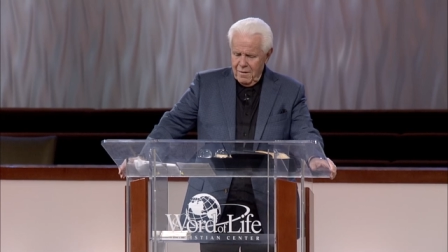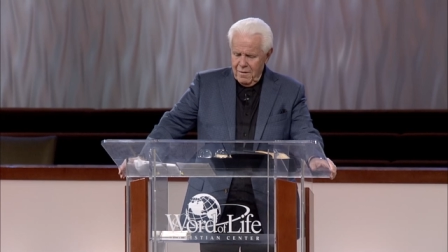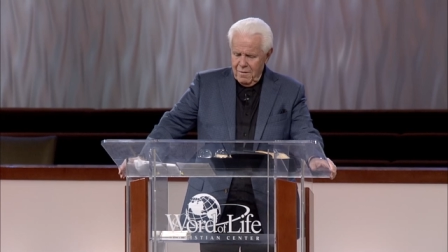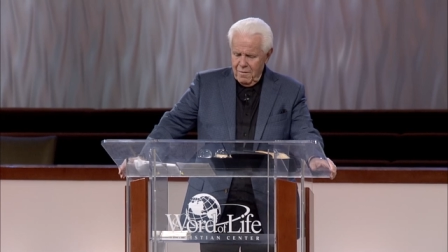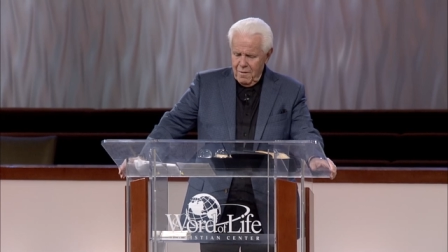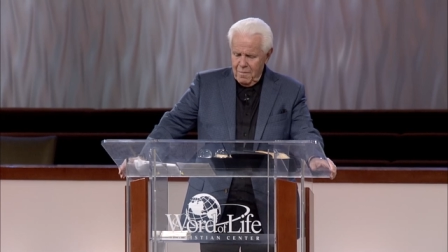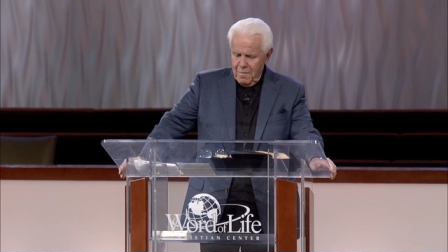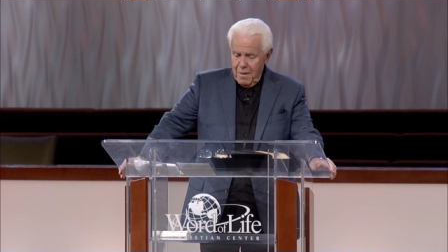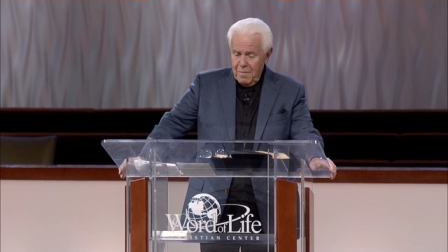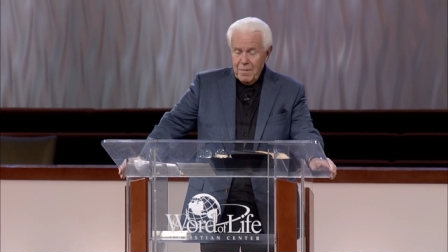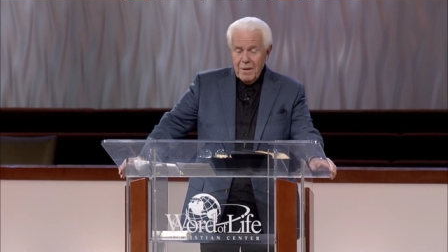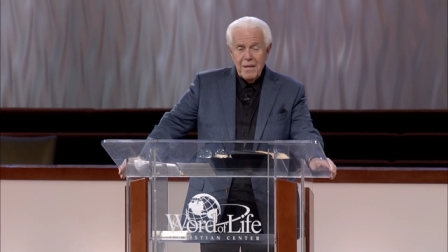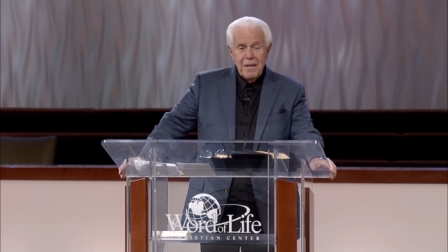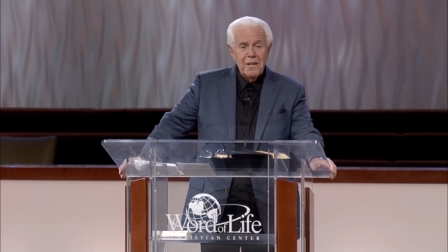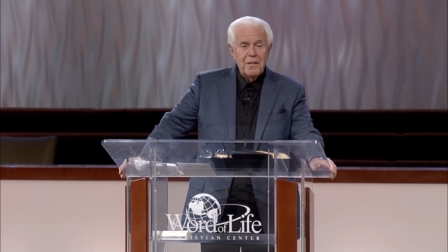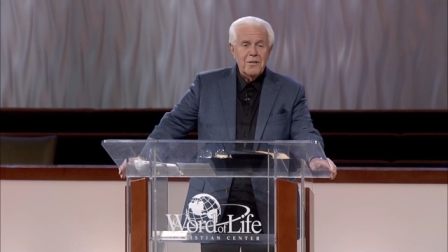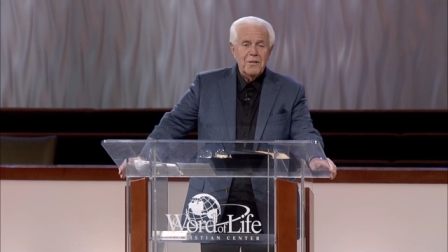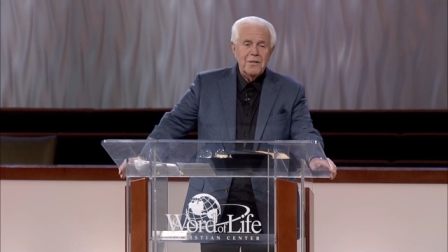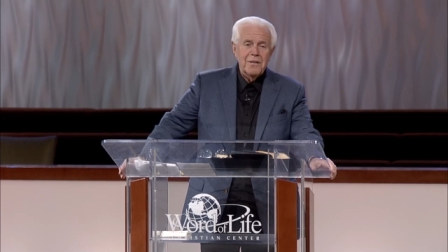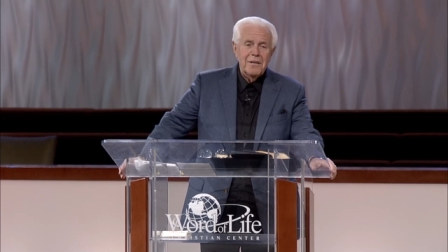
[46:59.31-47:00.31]
Remember
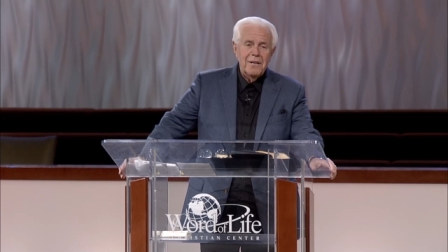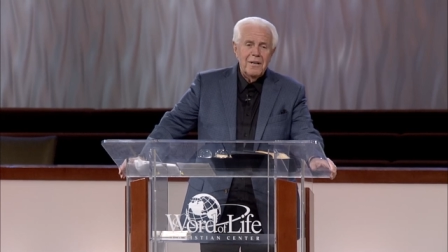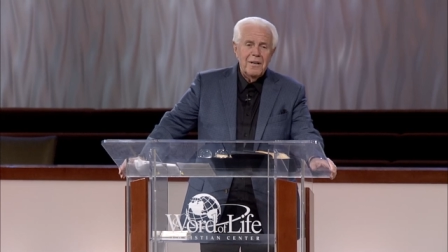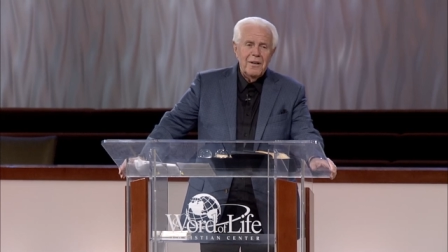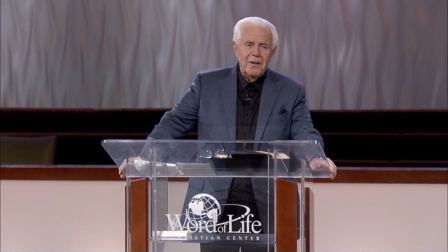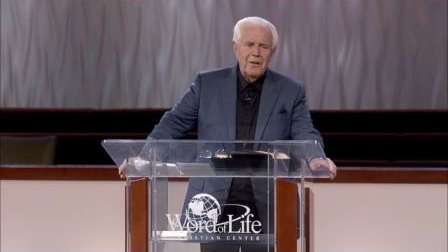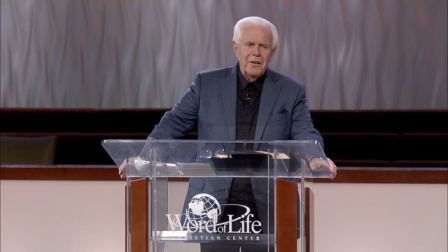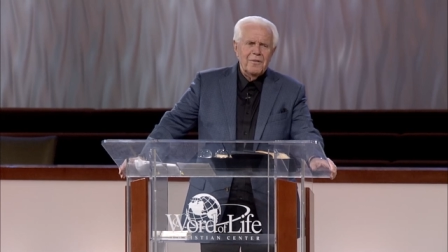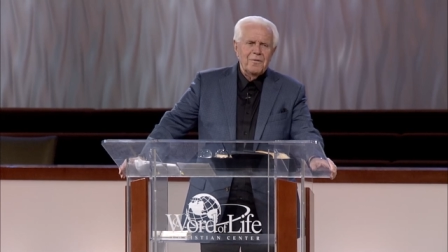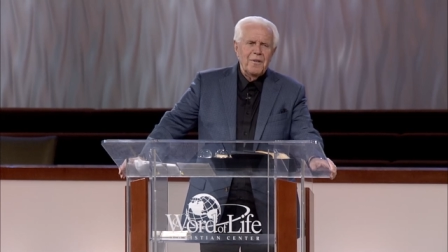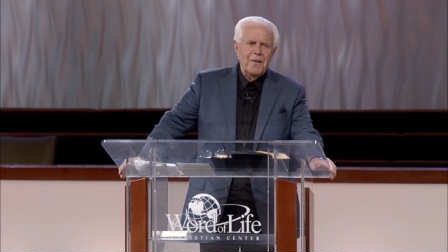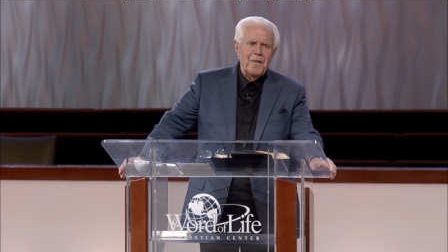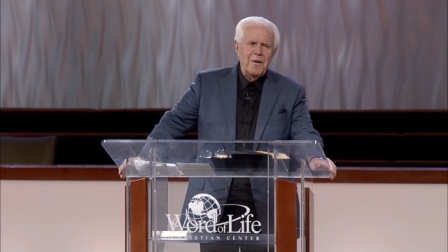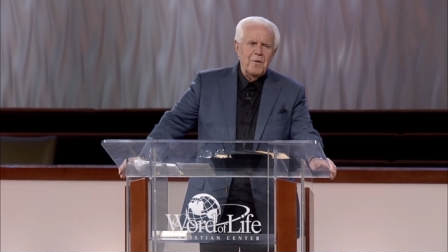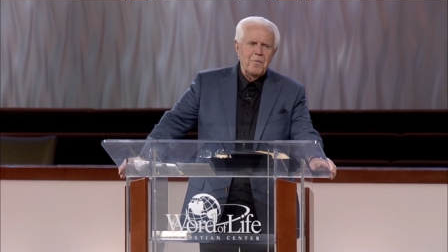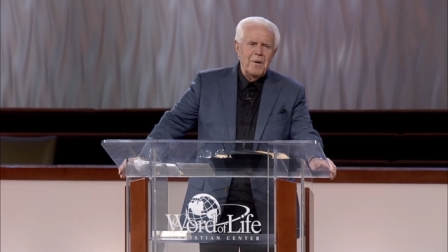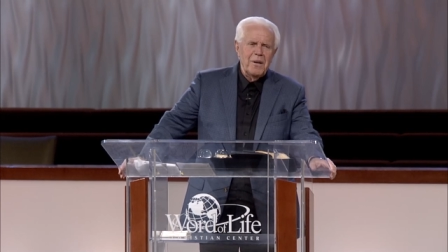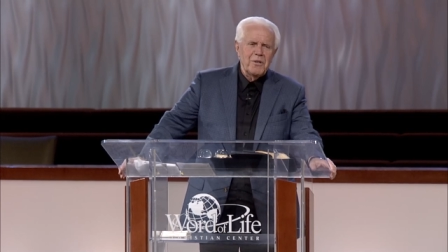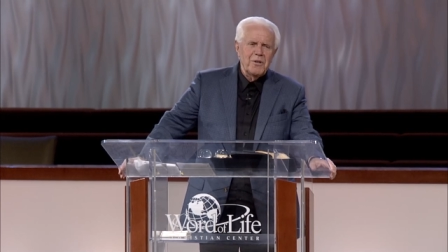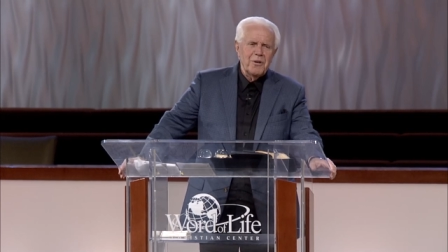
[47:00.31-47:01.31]
this look for the
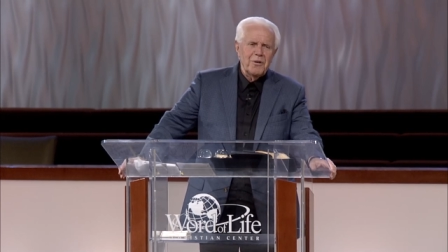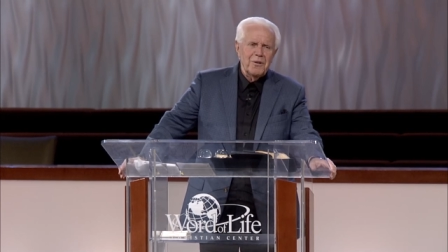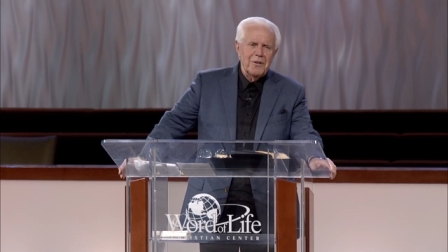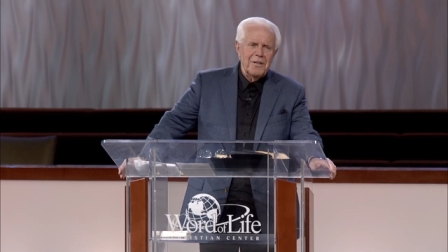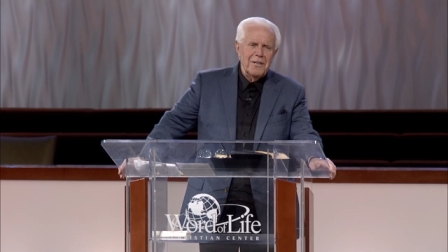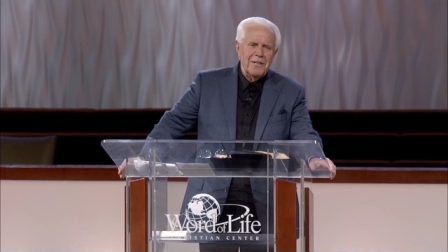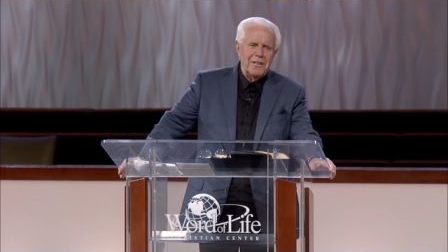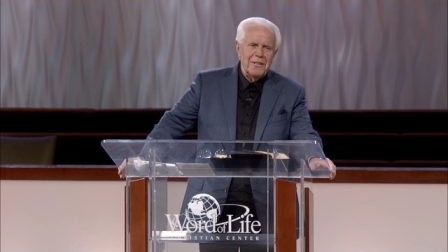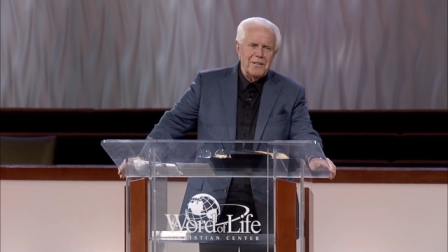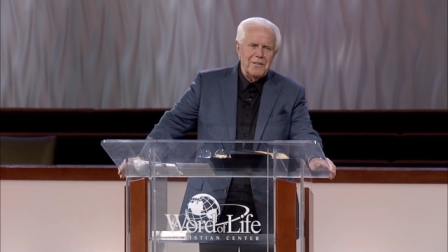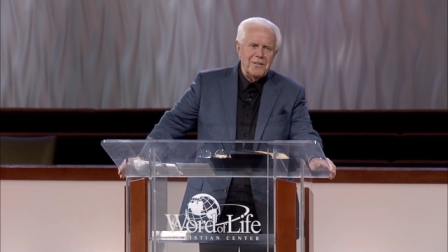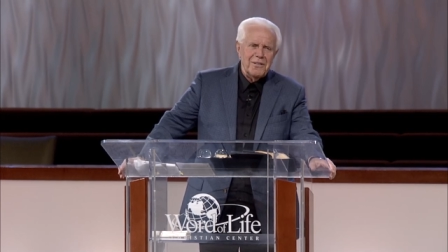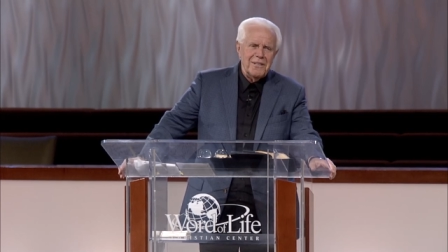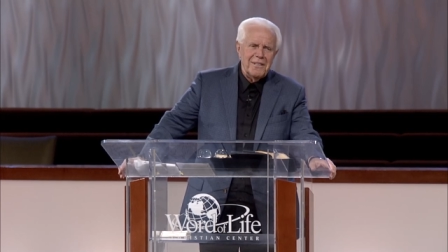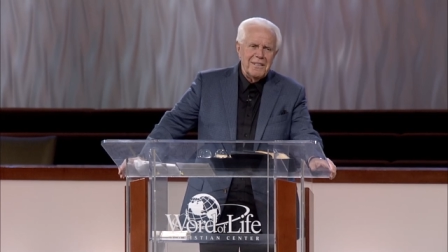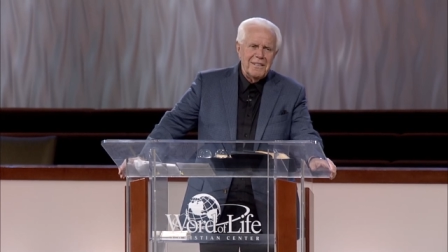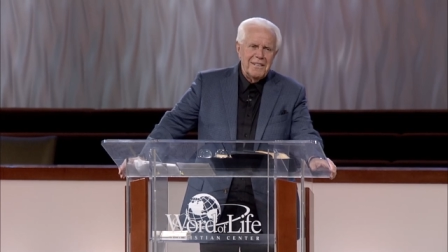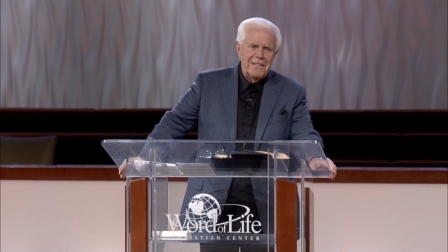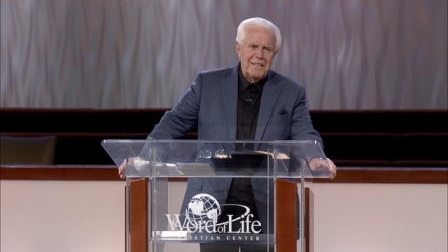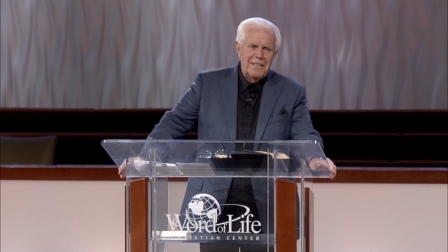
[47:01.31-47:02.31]
original goodness,
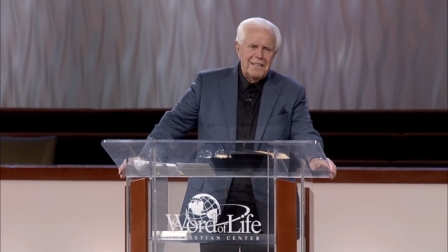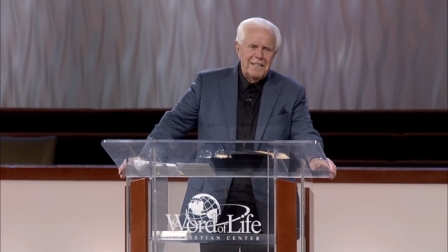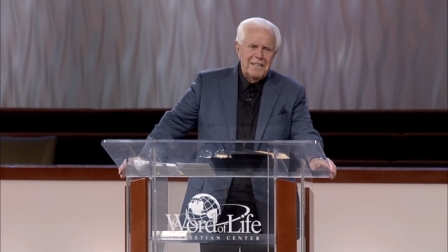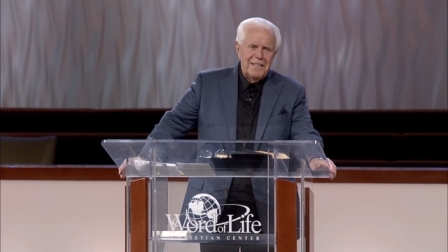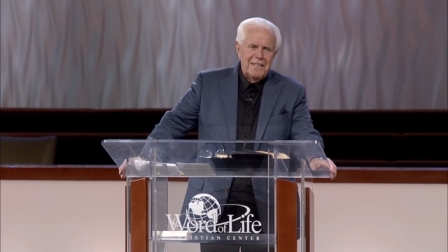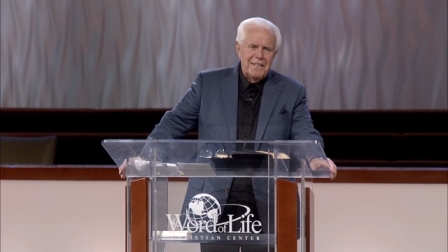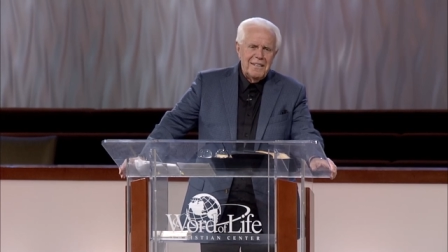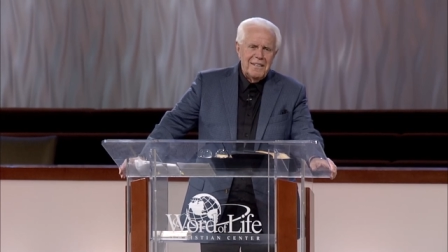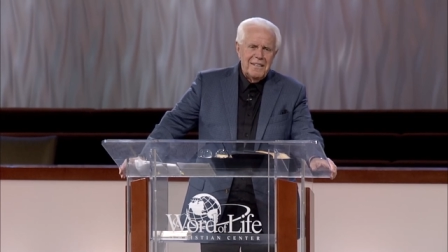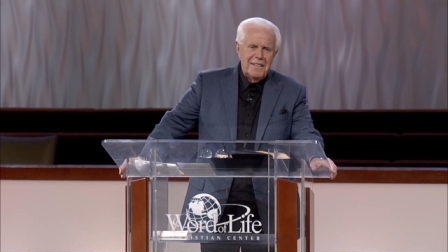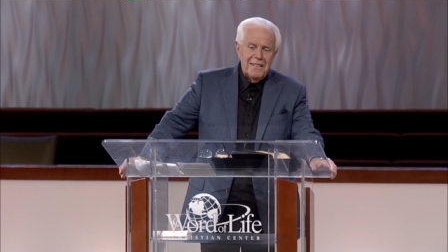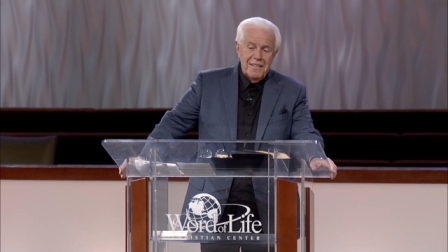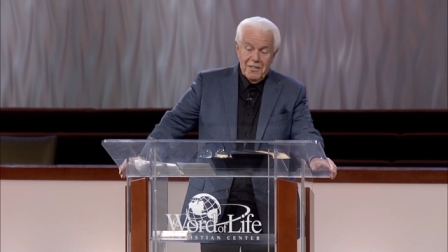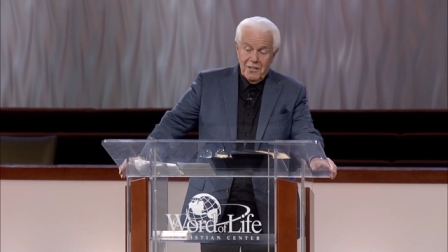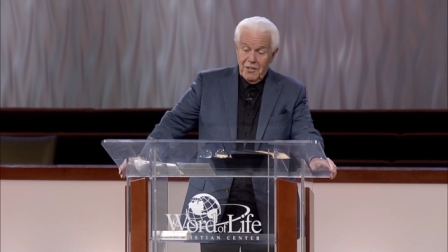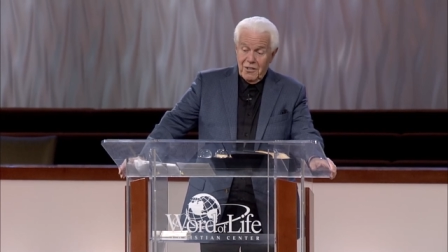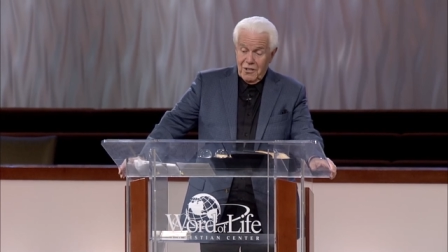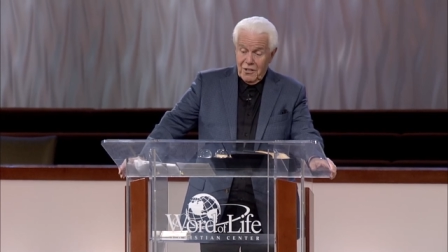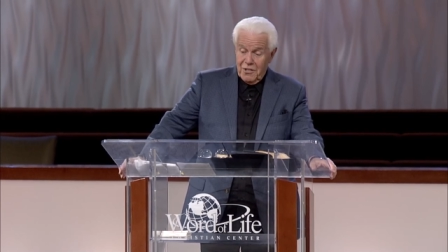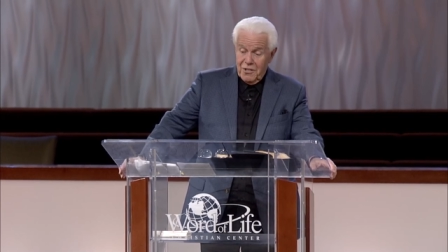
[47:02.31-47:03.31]

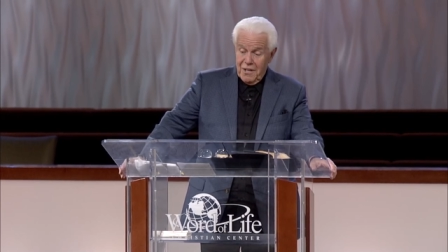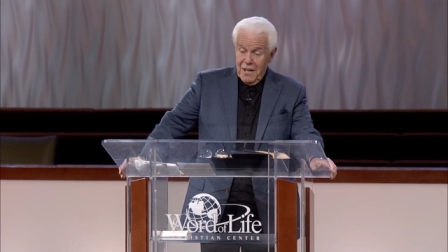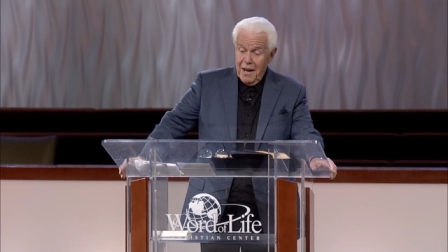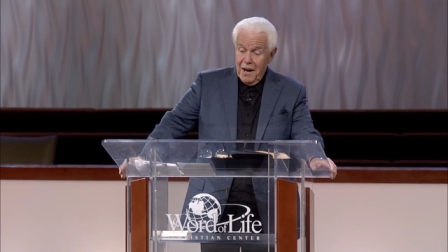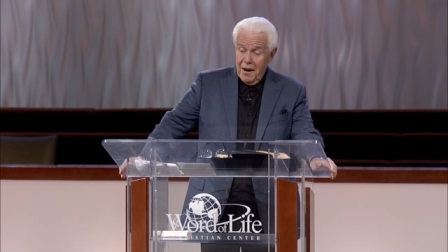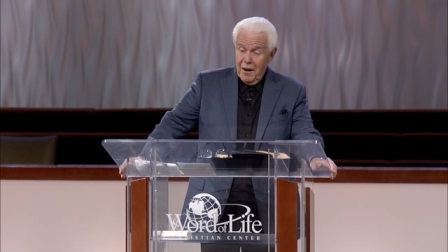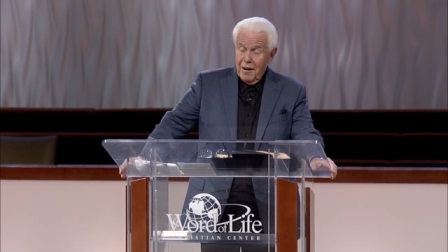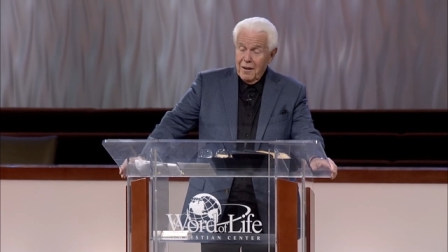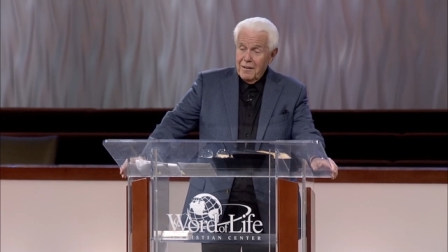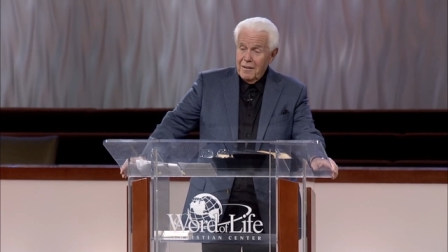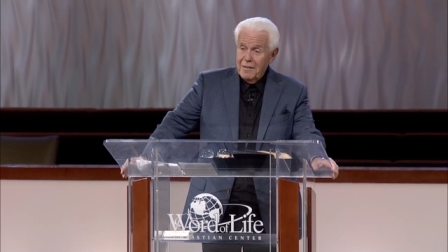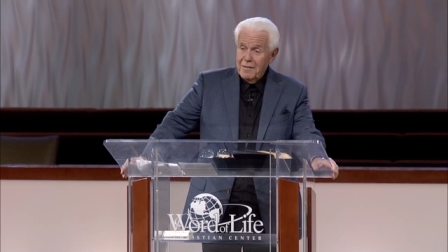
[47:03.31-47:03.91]
because it's there.